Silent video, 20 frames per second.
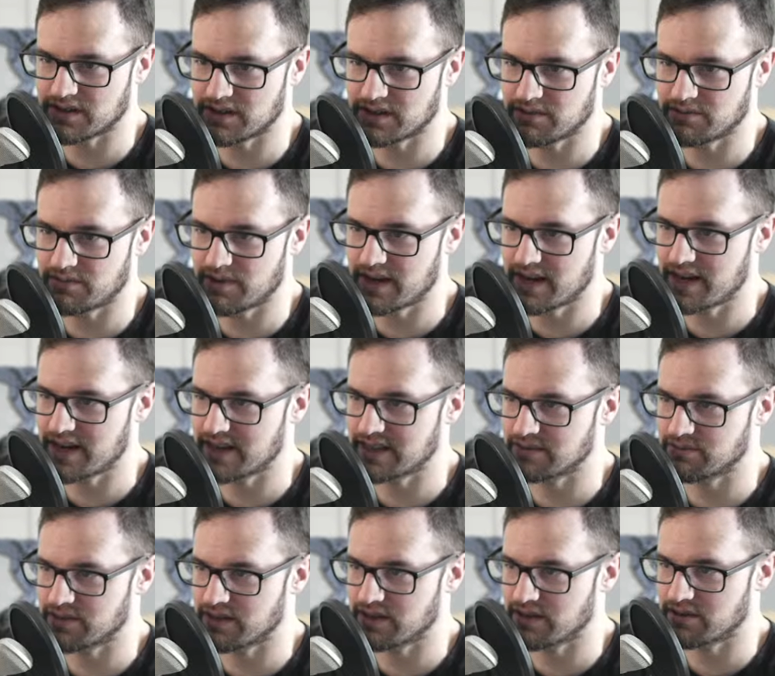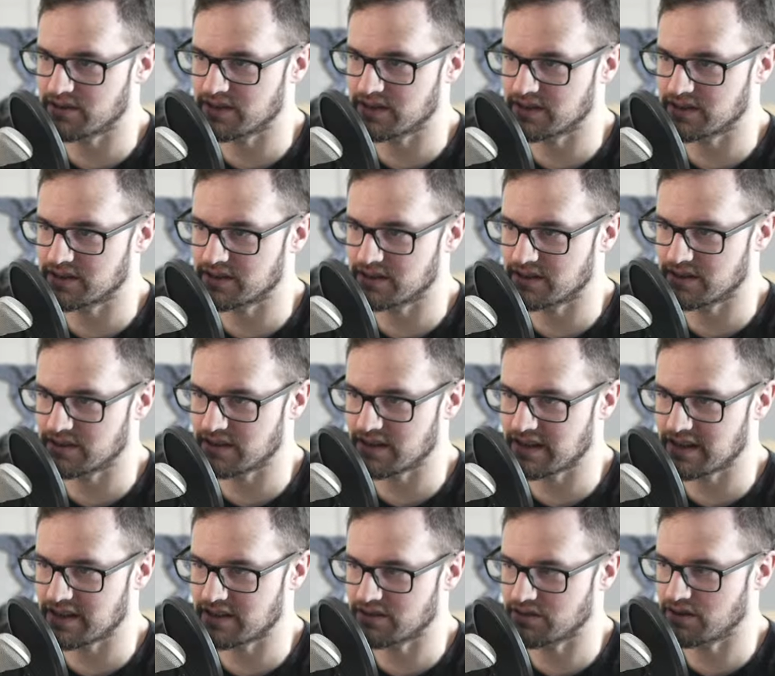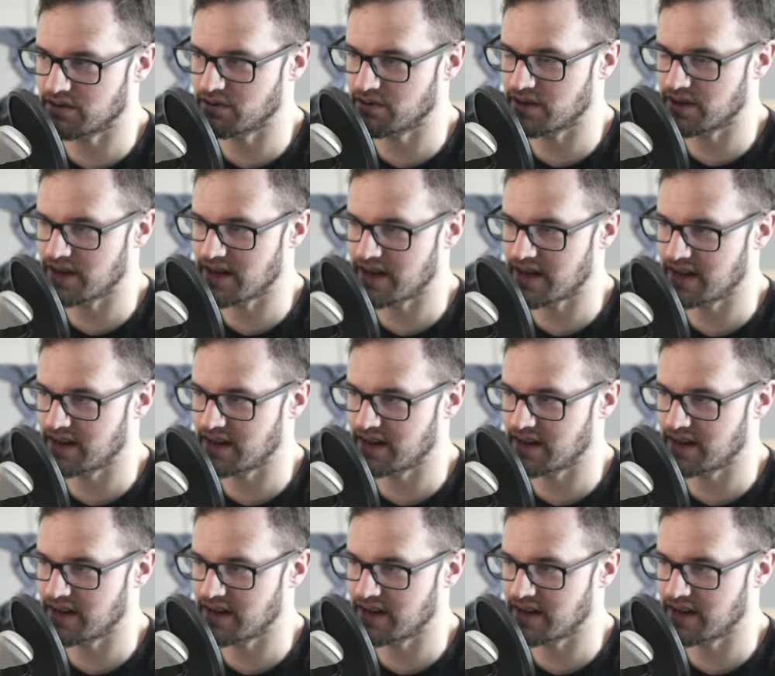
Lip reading: red as we go on. So I think I'll go with that.